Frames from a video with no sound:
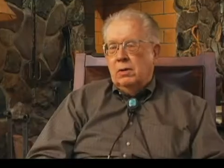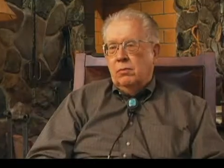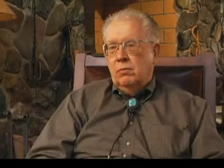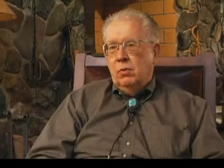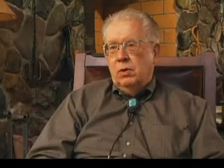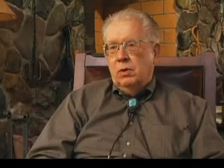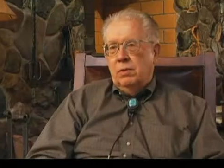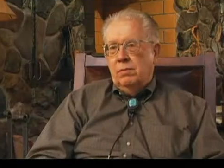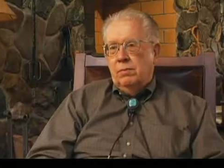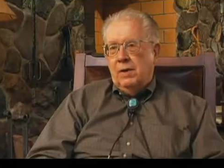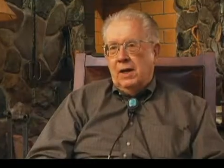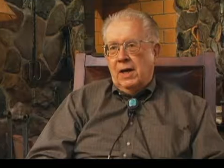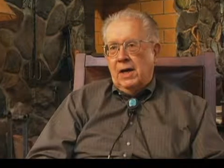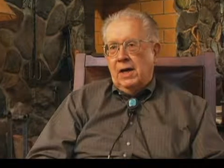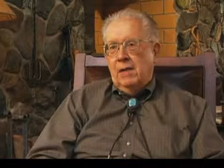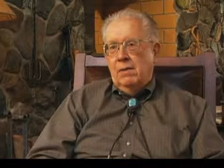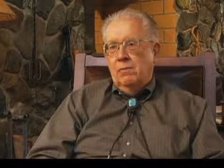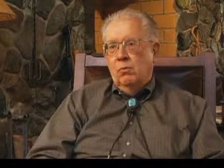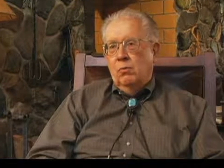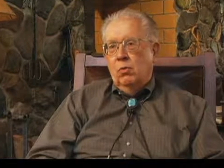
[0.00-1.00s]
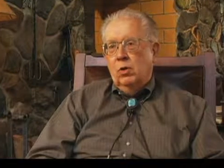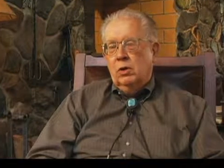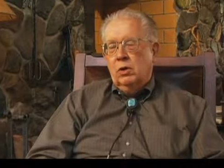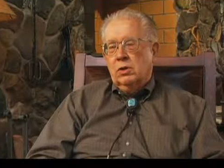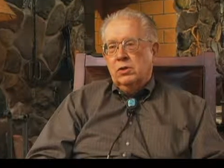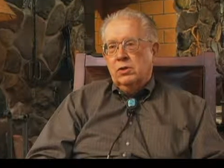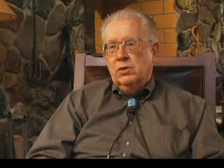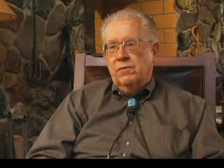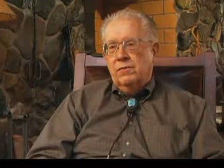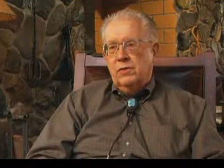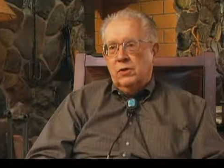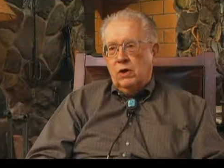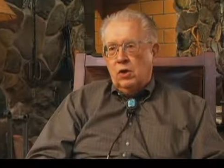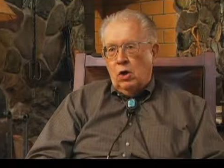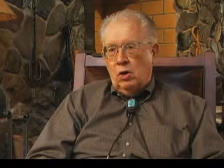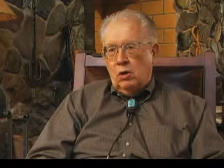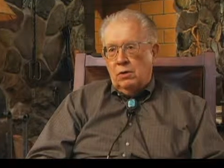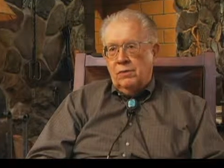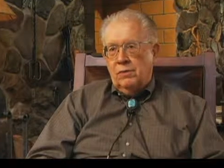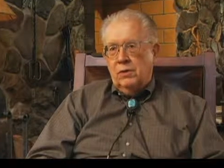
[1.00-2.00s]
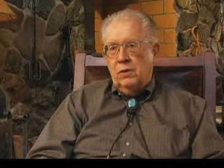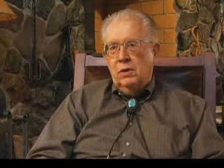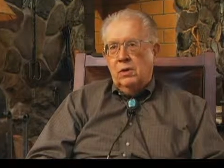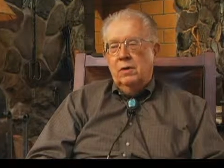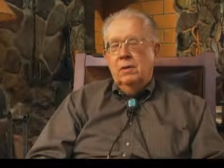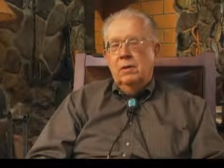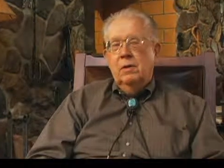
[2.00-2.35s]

at one time, worked as a photographer.